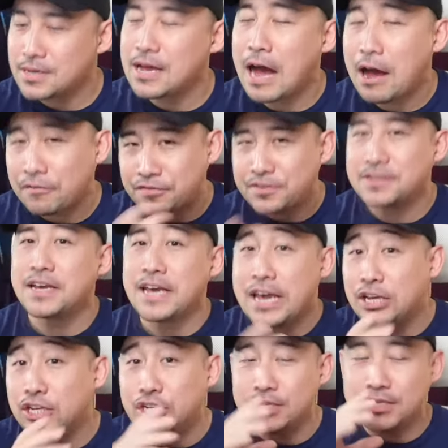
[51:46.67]
after
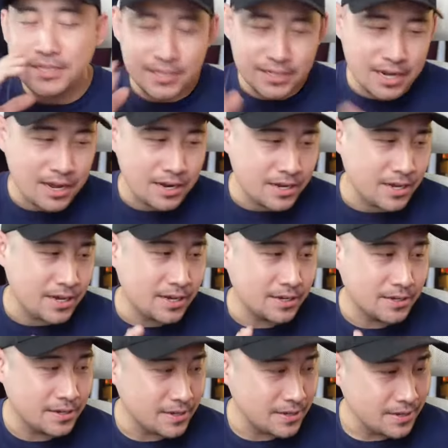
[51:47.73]
Agent Scully,
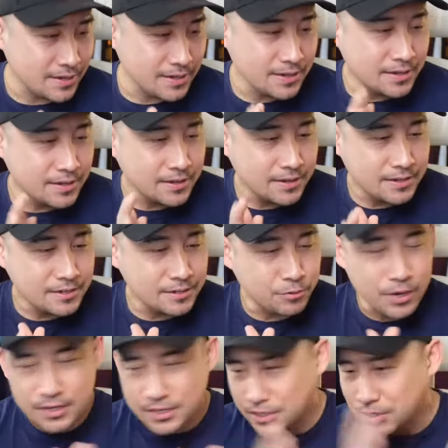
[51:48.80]
we
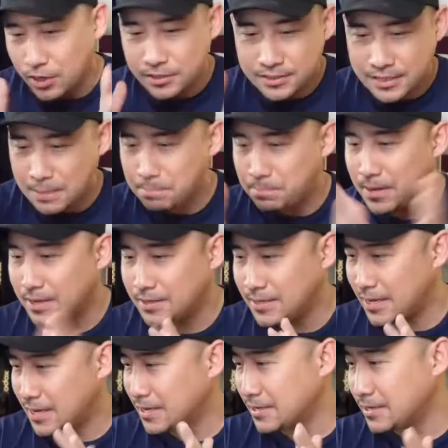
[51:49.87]
are just
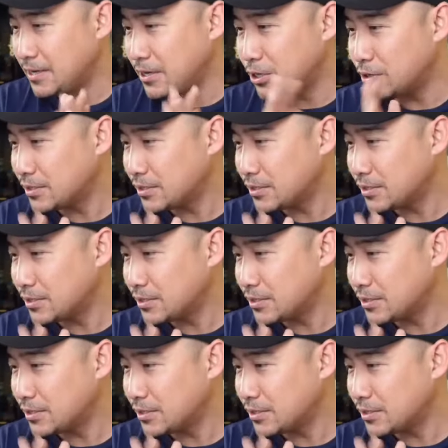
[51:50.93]
contemplating,